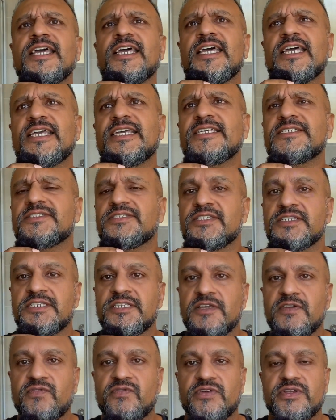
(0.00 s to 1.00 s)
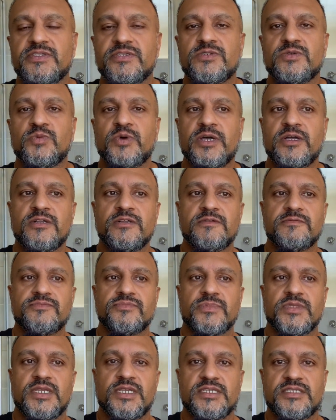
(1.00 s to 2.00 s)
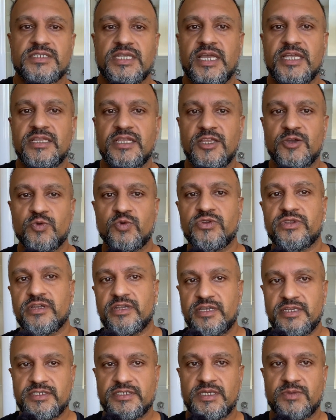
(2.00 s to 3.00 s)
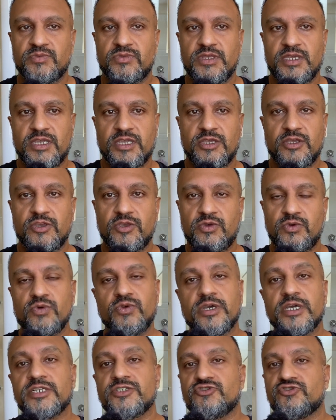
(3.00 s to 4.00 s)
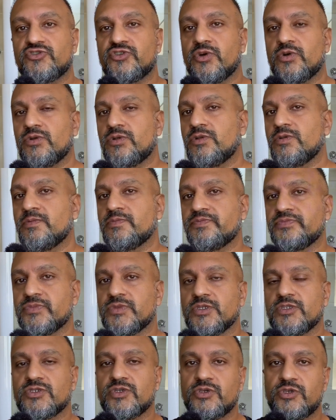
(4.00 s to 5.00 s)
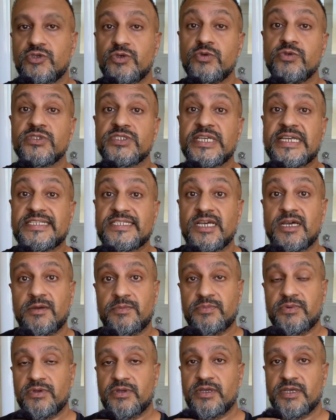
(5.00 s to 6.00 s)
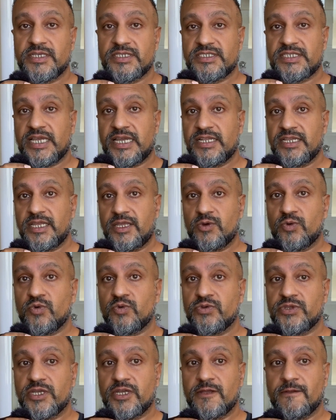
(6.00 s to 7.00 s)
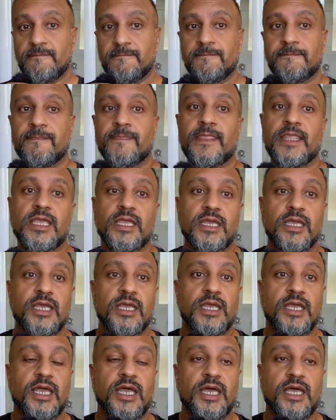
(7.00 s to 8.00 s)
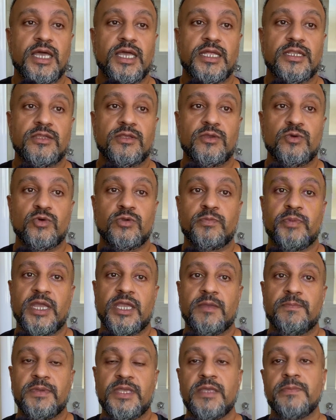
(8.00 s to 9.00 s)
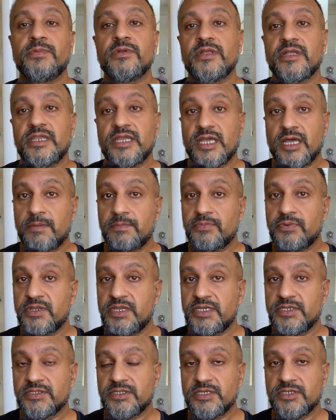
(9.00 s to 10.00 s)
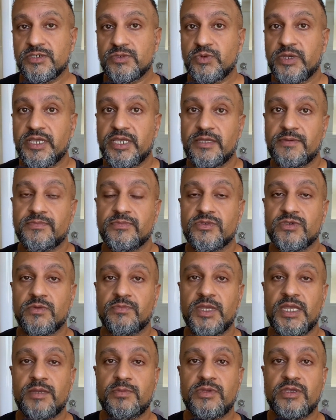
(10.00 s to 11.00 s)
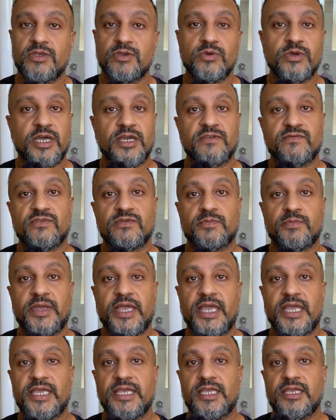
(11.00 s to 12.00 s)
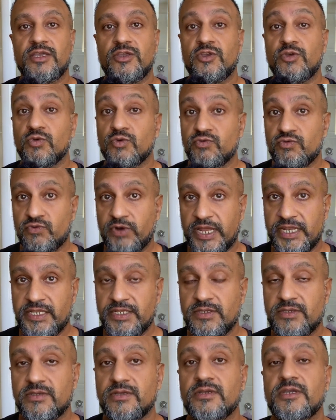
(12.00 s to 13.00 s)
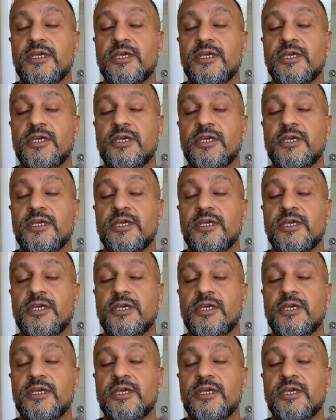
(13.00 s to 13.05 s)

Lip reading: is the difference? Well, a standing order is something you control. So you set up a standing order, and you would pay people and companies this way. So maybe you have to pay your rent.